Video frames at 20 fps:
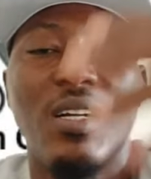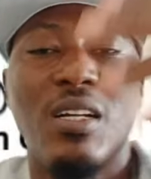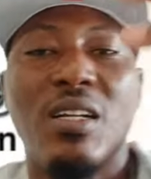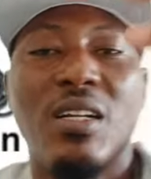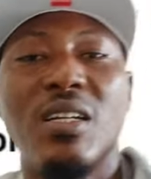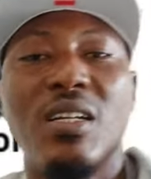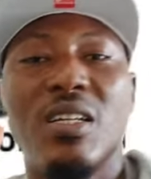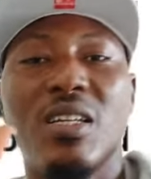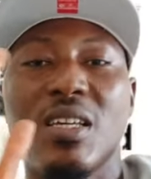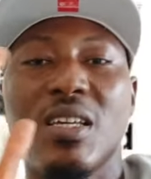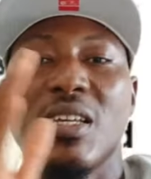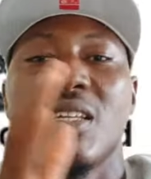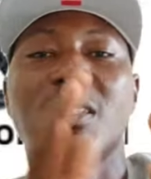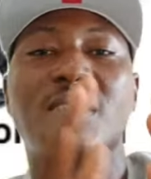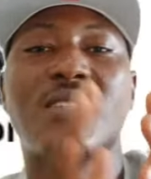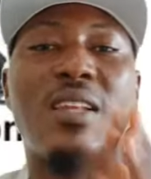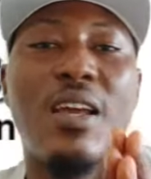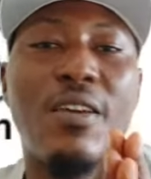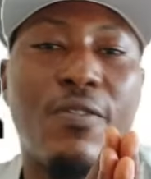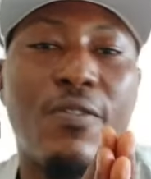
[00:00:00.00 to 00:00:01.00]
it's left
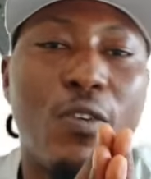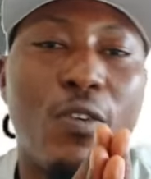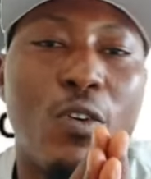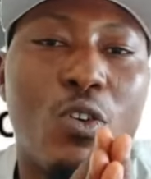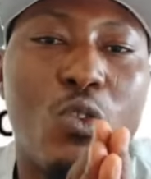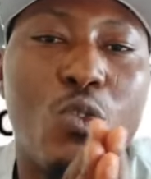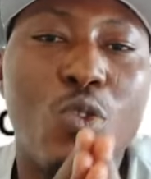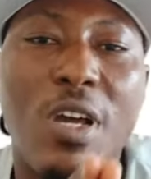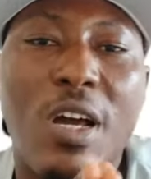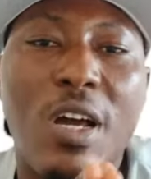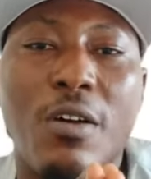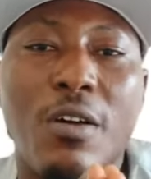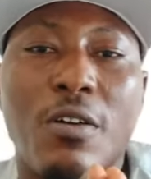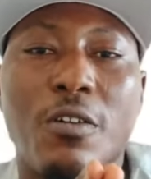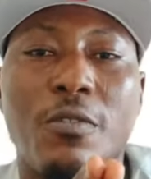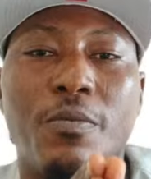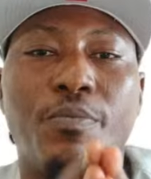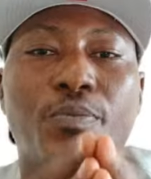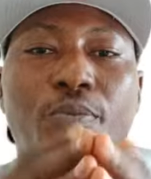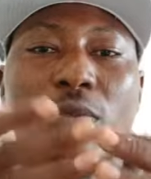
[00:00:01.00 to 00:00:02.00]
for you now
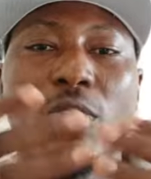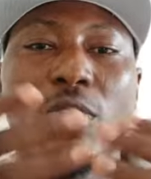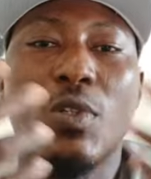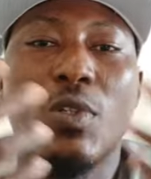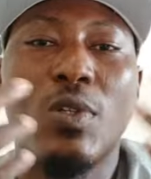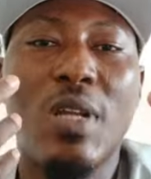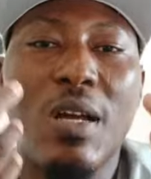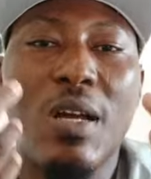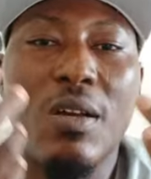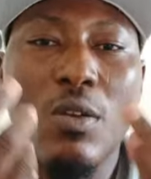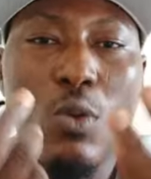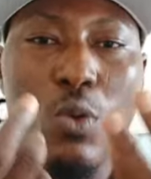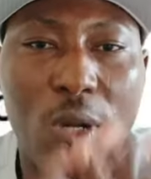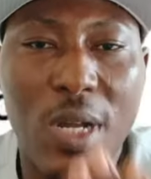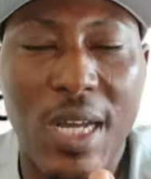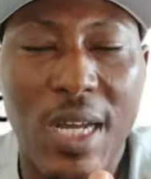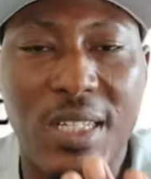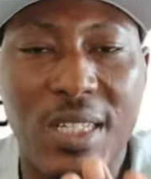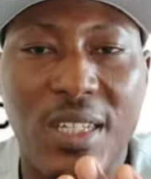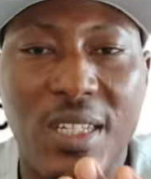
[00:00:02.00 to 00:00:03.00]
to now look at it.
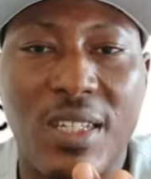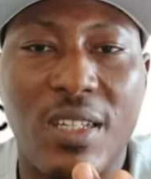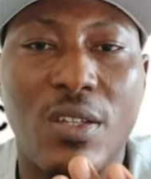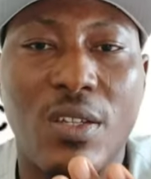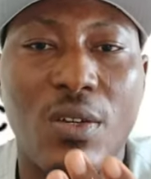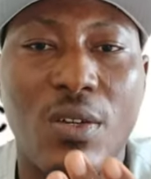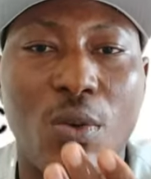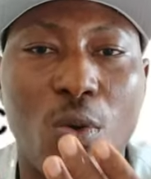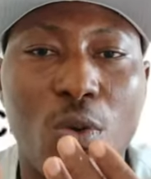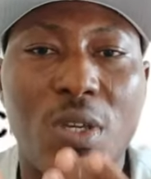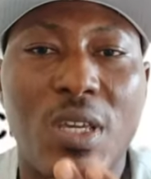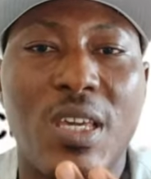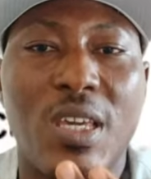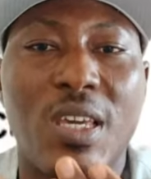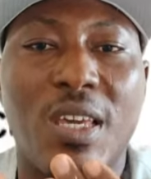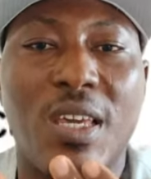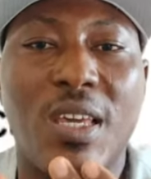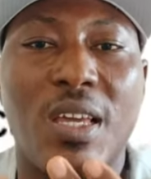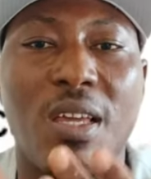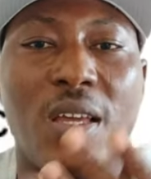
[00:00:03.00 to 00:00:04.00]
Okay,
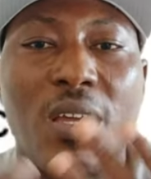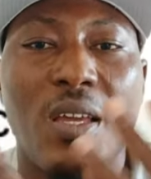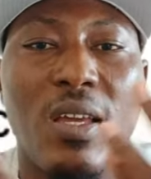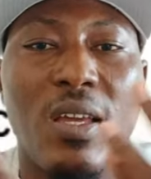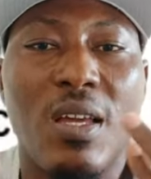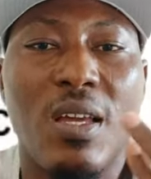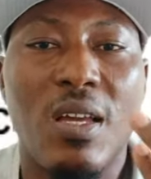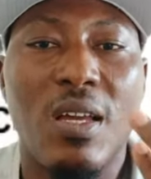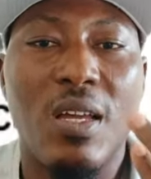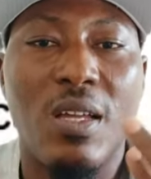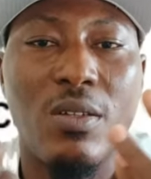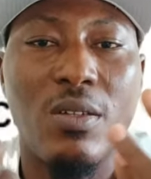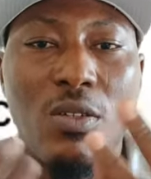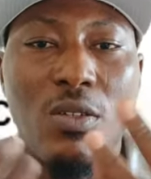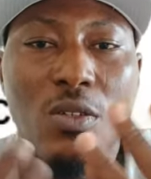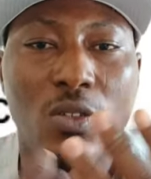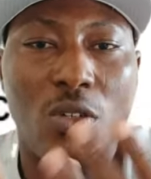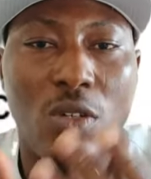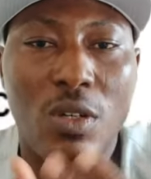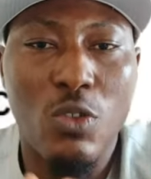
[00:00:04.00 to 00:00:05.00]

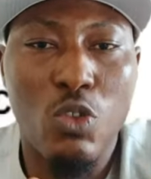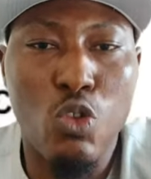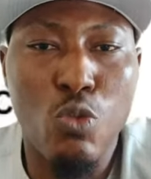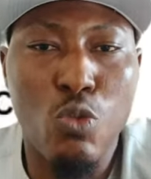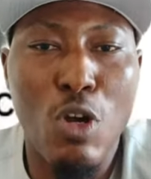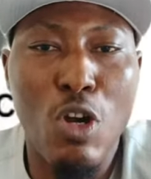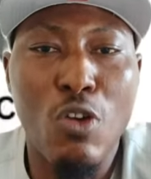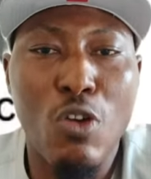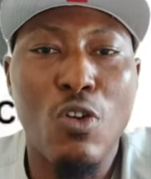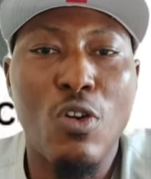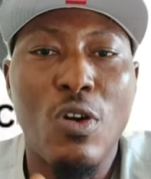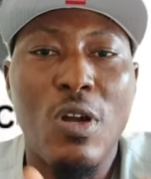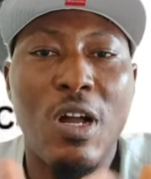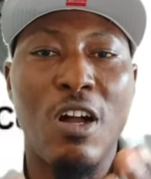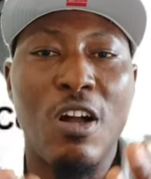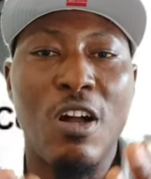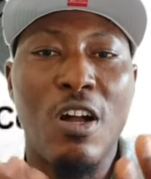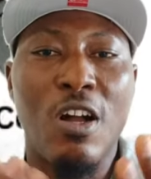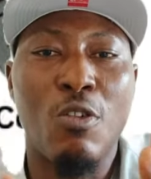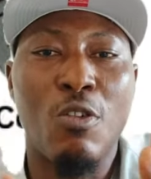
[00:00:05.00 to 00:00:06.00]
tomorrow I'll
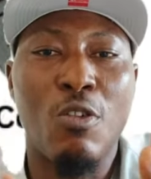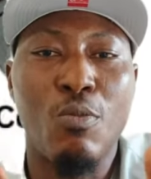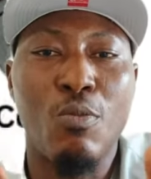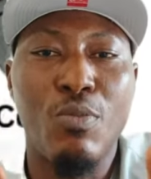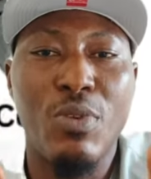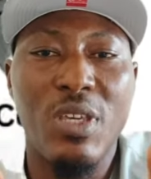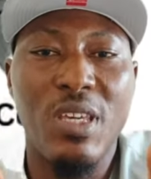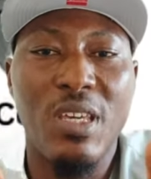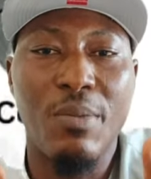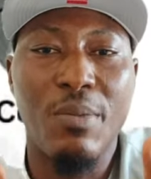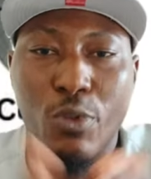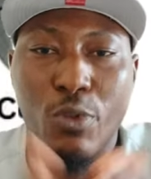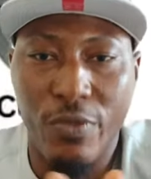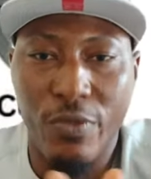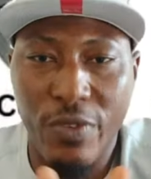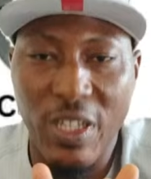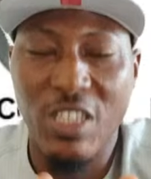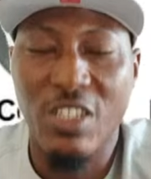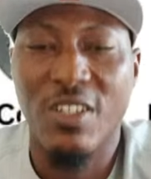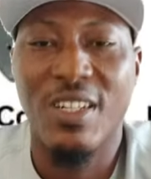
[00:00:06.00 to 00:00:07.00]
be a
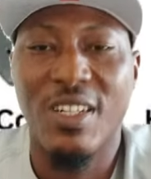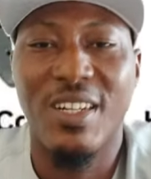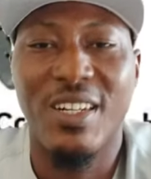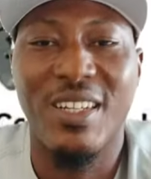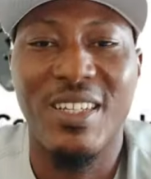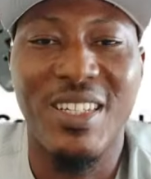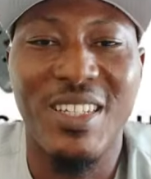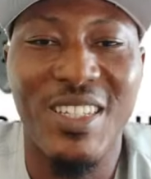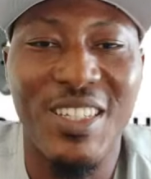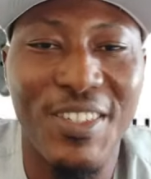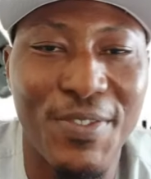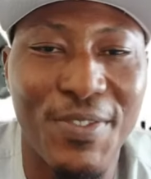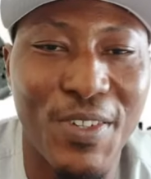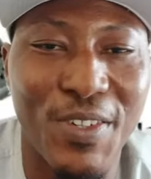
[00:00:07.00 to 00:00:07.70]
professional in this field.